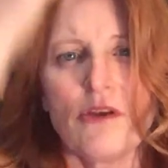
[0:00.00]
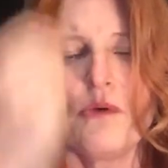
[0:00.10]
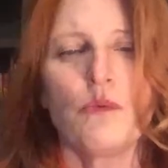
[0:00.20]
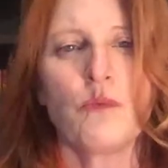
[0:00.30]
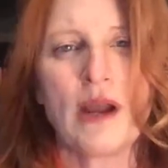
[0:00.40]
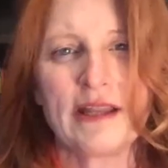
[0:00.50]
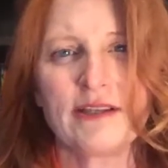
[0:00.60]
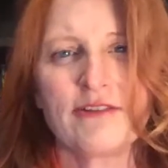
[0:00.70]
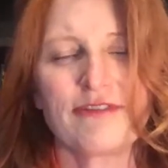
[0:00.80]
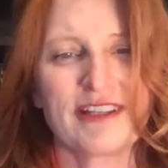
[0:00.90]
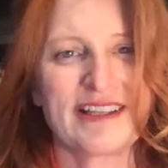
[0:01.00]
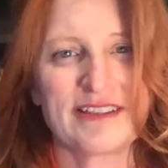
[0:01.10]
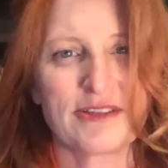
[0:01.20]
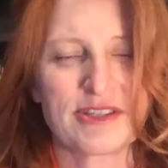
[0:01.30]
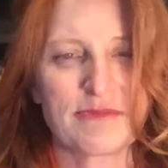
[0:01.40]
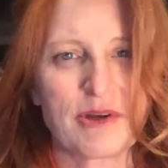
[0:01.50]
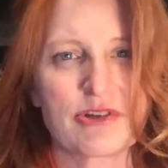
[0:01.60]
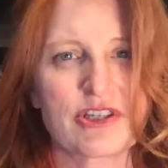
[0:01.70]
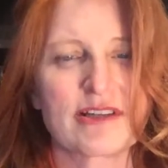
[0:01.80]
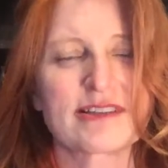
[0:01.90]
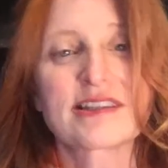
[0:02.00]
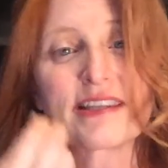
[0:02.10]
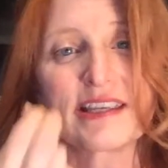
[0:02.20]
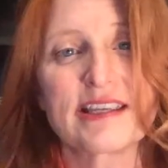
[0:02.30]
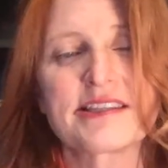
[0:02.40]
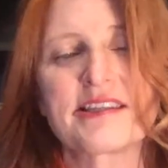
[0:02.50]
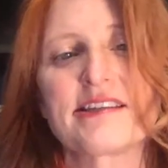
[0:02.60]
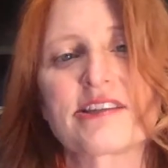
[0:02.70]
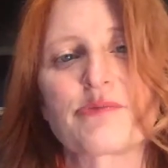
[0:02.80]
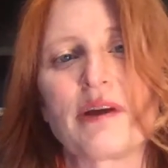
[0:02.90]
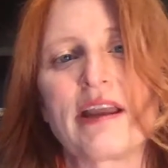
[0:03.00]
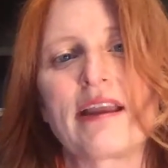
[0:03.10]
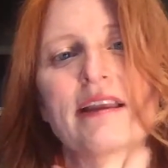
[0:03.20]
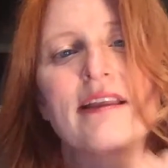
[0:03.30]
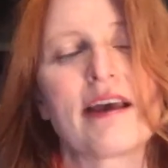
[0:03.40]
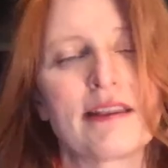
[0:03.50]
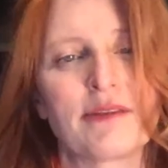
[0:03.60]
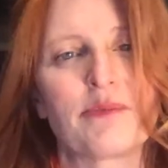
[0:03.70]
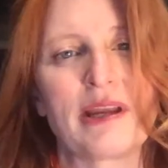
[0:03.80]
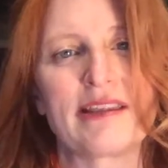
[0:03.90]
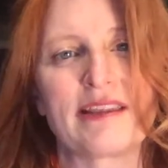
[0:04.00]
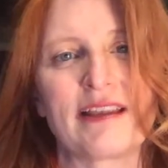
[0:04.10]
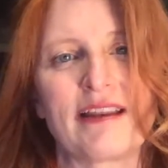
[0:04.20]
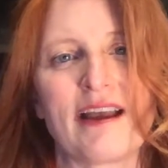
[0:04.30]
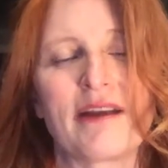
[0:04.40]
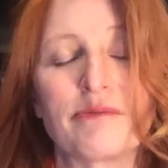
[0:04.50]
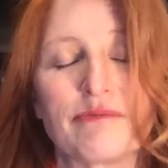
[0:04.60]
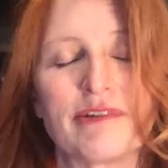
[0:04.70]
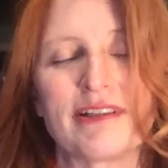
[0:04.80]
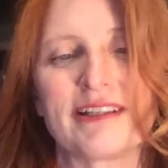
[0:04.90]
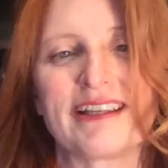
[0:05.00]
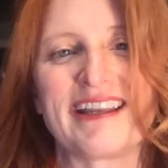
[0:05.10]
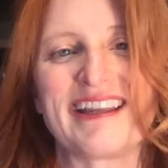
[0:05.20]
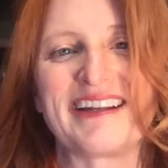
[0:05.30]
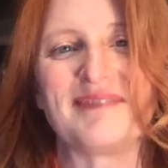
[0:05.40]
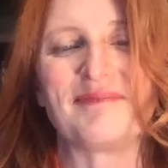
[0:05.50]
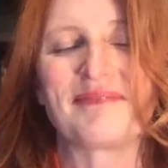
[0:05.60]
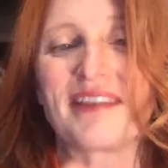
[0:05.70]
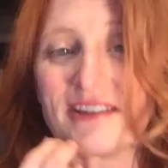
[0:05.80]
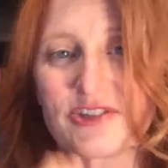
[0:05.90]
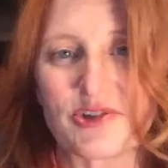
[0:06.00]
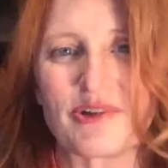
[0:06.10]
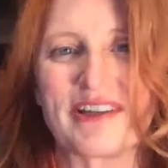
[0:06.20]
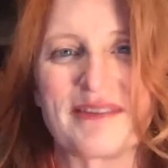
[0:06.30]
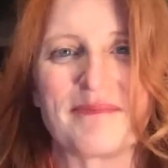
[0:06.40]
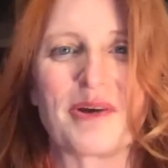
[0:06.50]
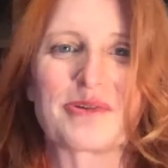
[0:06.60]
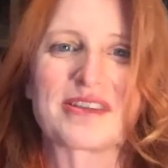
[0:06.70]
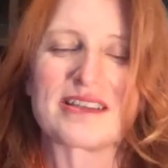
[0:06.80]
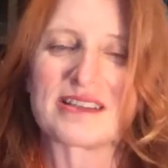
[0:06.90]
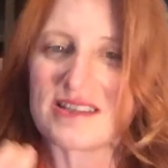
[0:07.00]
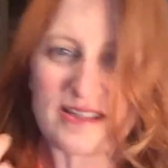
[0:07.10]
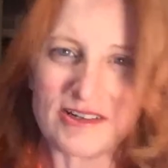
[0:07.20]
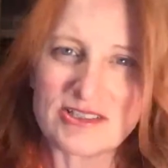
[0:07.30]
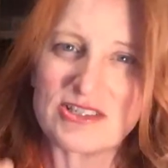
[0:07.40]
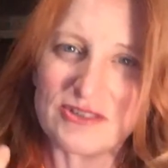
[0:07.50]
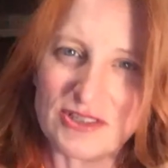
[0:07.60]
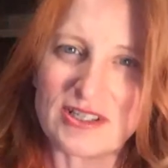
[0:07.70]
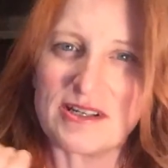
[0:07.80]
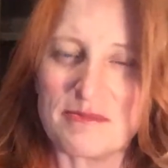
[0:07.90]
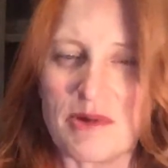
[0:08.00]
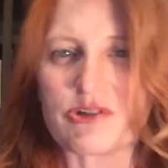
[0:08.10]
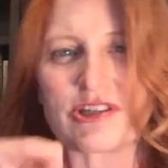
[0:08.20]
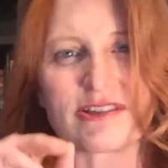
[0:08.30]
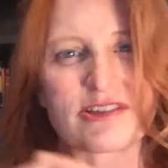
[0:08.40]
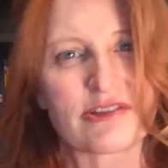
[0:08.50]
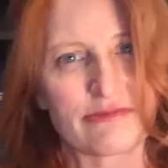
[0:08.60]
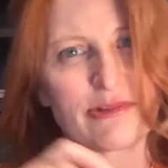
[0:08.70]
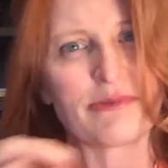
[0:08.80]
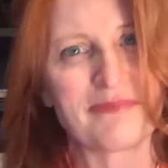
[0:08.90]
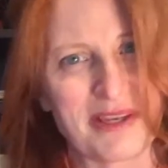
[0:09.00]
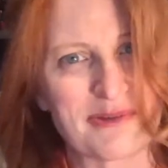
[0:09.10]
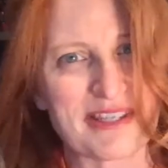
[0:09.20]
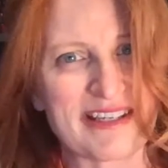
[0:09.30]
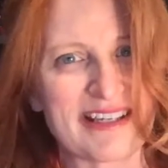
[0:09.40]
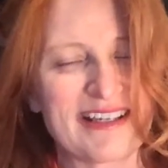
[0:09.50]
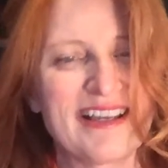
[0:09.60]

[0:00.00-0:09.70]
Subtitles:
when you're feeling those emotions, the easiest way, and the way that I really enjoy the most, is start to look at emotions through music.